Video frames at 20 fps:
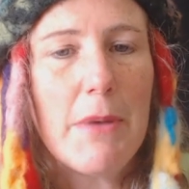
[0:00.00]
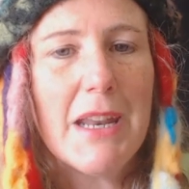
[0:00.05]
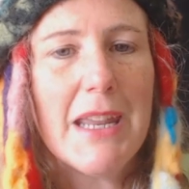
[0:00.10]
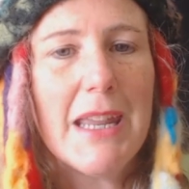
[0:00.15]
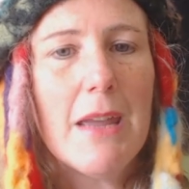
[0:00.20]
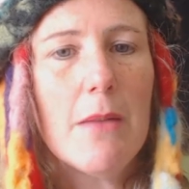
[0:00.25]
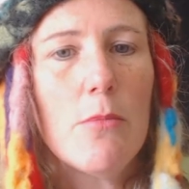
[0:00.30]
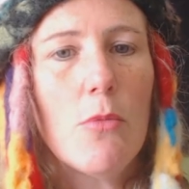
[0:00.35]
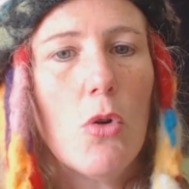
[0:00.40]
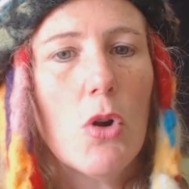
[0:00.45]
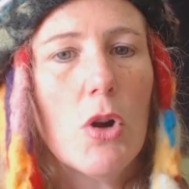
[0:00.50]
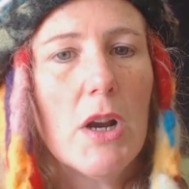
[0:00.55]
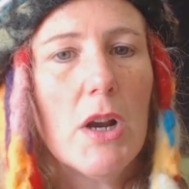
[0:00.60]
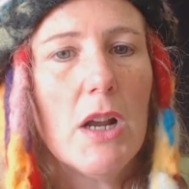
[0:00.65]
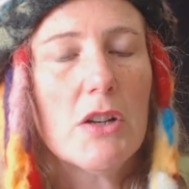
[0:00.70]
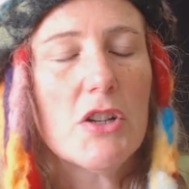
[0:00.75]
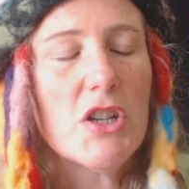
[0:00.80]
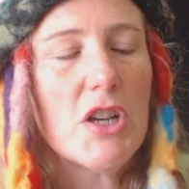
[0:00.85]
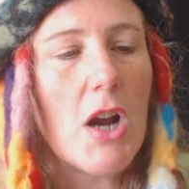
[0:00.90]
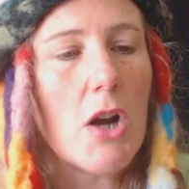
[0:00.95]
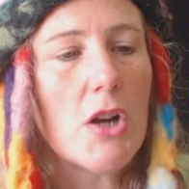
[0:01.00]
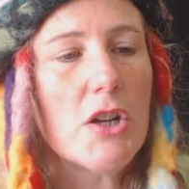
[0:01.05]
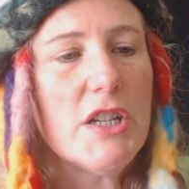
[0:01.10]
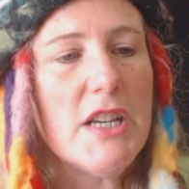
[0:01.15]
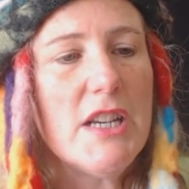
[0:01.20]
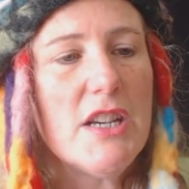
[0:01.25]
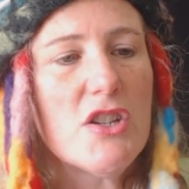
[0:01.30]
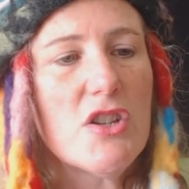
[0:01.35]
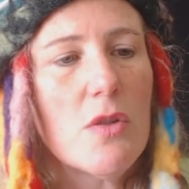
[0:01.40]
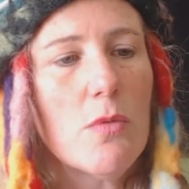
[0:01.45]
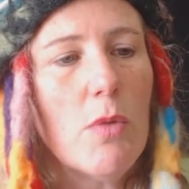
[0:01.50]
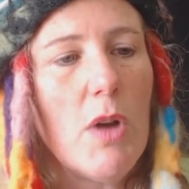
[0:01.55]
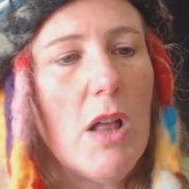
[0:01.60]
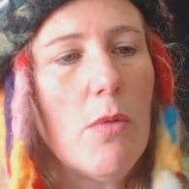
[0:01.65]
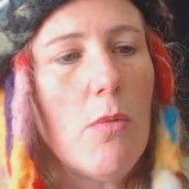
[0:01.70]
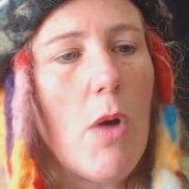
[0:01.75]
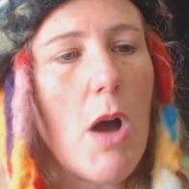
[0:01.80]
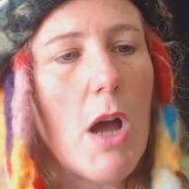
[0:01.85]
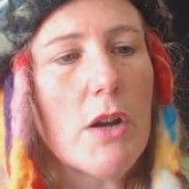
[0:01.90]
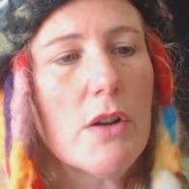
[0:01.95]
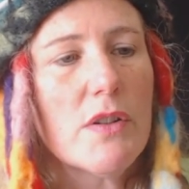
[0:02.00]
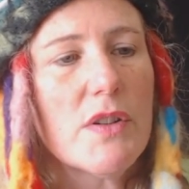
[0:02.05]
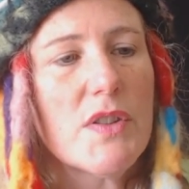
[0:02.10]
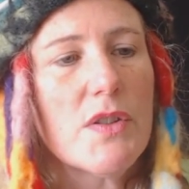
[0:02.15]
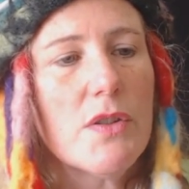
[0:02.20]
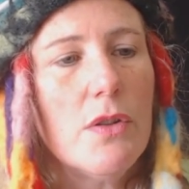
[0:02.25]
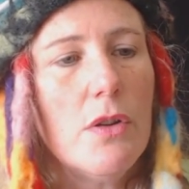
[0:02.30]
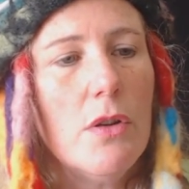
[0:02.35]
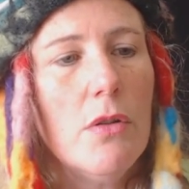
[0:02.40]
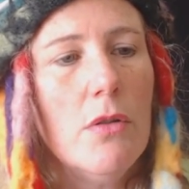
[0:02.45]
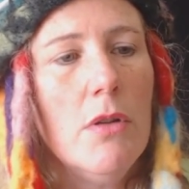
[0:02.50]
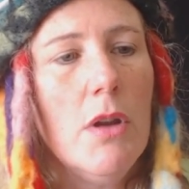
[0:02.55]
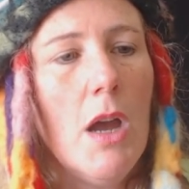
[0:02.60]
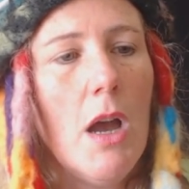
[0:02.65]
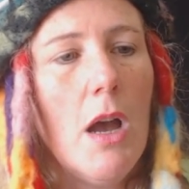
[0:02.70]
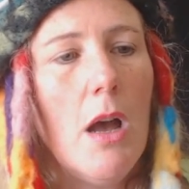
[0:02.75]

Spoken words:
I'm going to get more artesian well water soon